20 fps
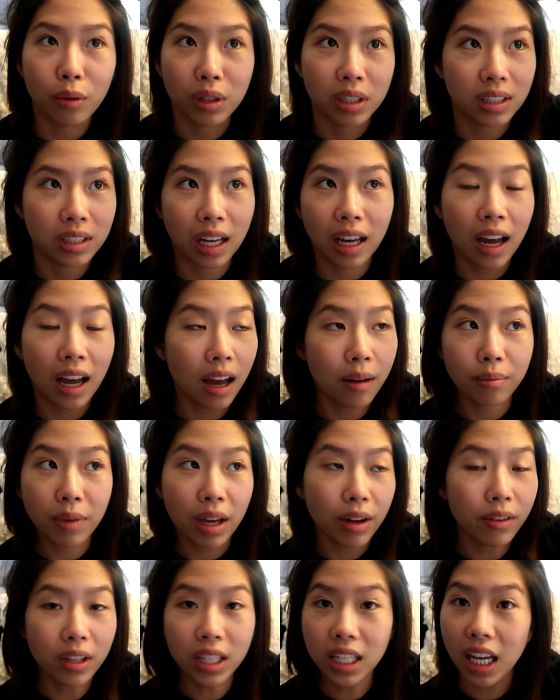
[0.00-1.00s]
because I, am
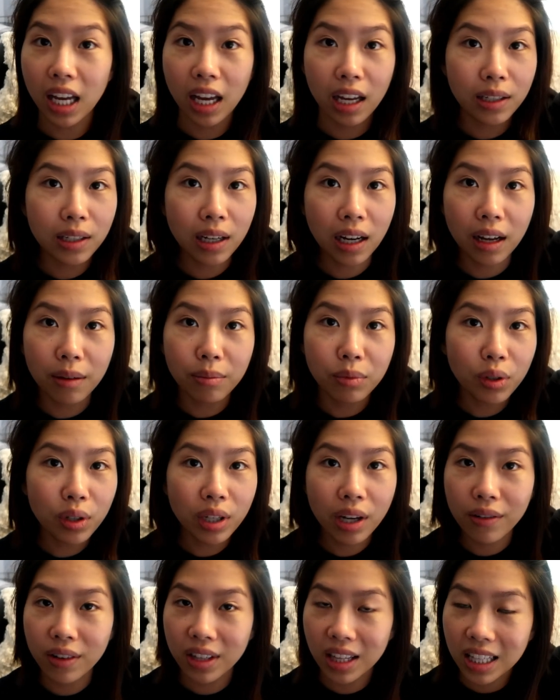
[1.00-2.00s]
every day I'm
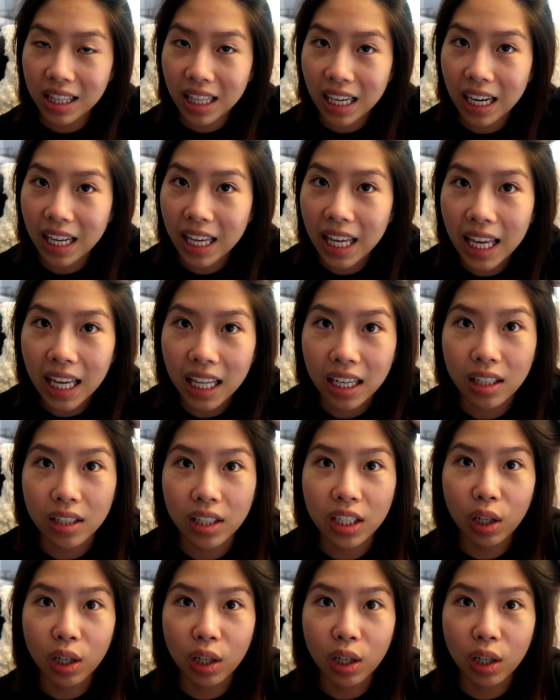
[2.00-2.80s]
doing everything that I can,